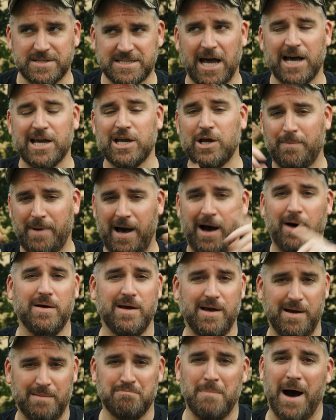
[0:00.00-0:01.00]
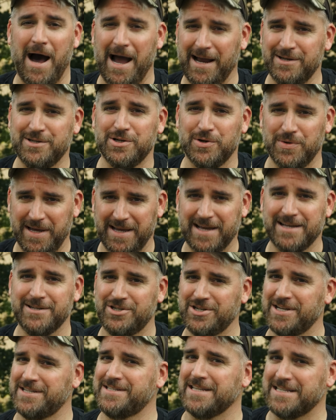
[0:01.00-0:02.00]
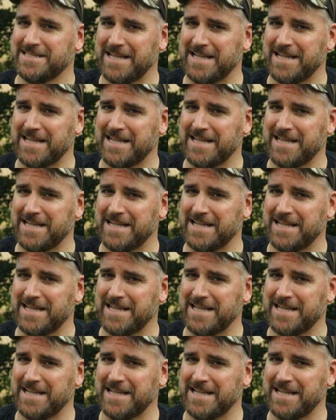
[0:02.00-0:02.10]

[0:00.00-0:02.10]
tell you about mine doing in just a